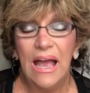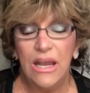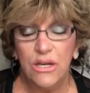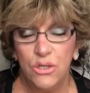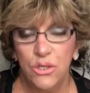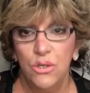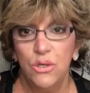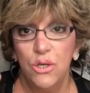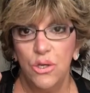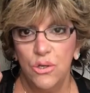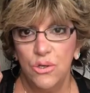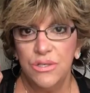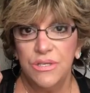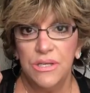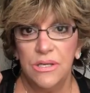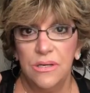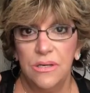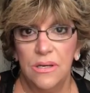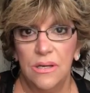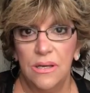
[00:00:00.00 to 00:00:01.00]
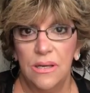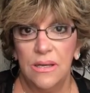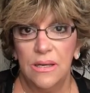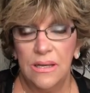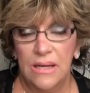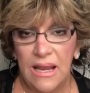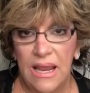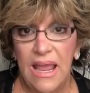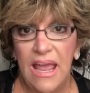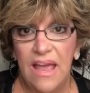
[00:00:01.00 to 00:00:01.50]
do use it,
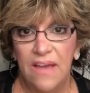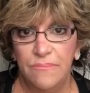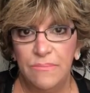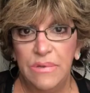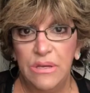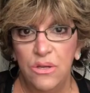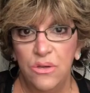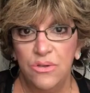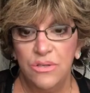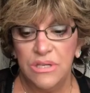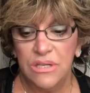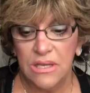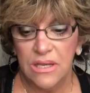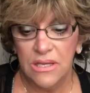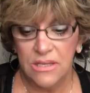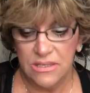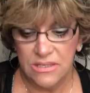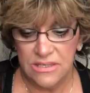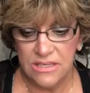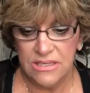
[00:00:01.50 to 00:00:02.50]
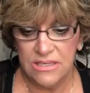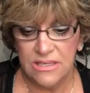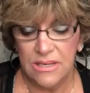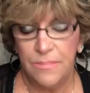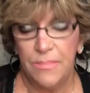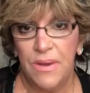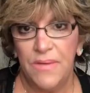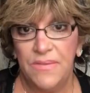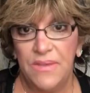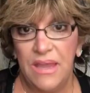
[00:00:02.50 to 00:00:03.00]
and I have been using it since I
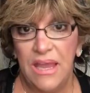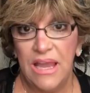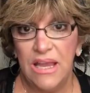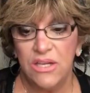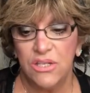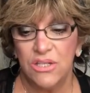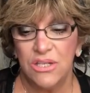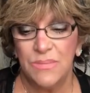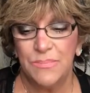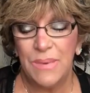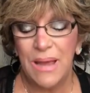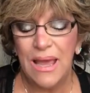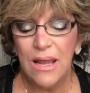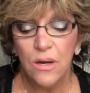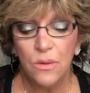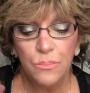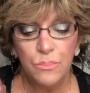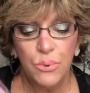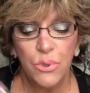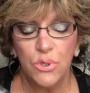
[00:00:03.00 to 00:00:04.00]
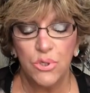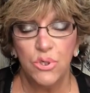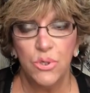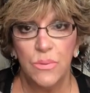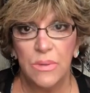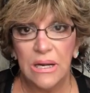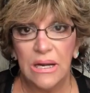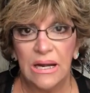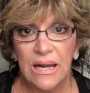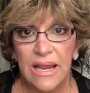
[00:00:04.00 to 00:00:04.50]
bought the Ageless, but I don't put too
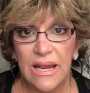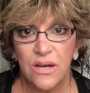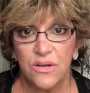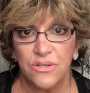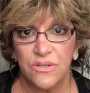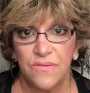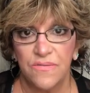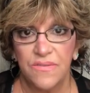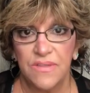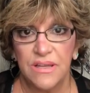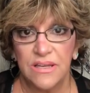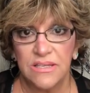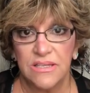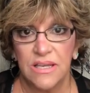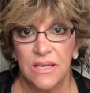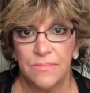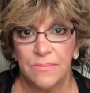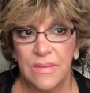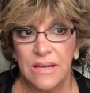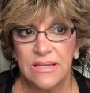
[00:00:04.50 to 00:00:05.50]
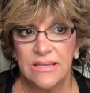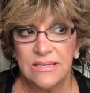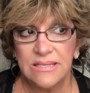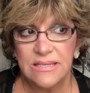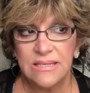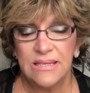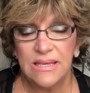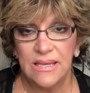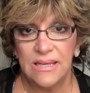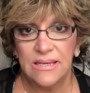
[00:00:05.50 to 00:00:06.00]
many layers of things on my
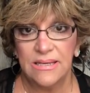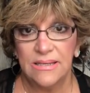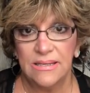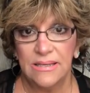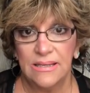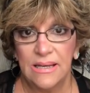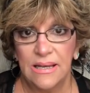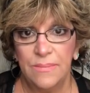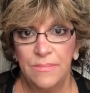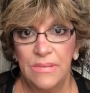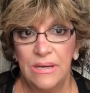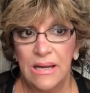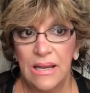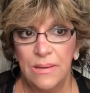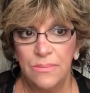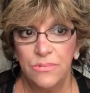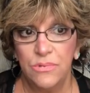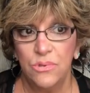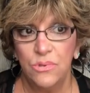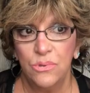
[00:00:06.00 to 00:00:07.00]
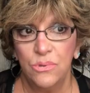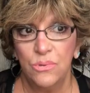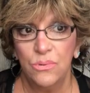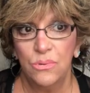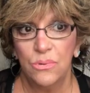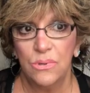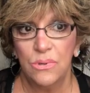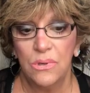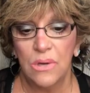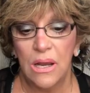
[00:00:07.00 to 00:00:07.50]
skin. I mean, I
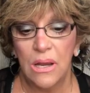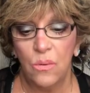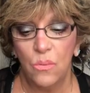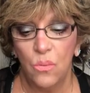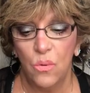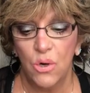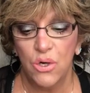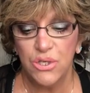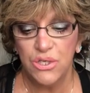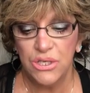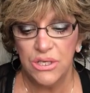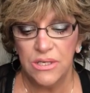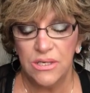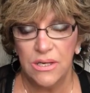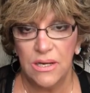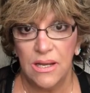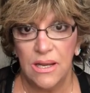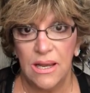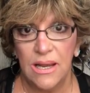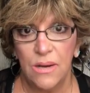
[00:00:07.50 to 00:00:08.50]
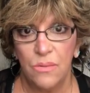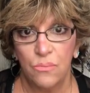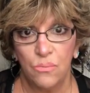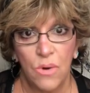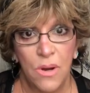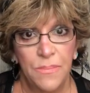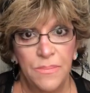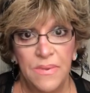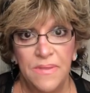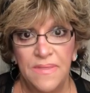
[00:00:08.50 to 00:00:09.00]
wash it, I
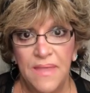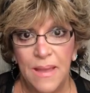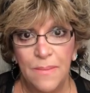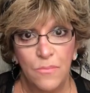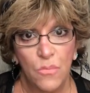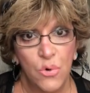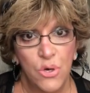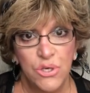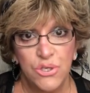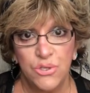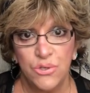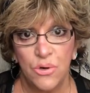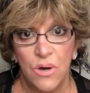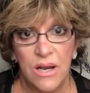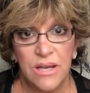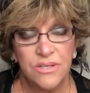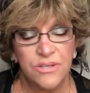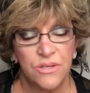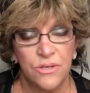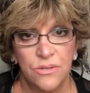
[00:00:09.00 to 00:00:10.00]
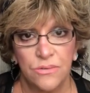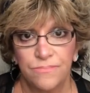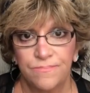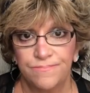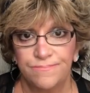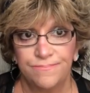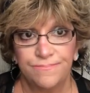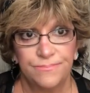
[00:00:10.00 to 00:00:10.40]
rub in that moisturizer,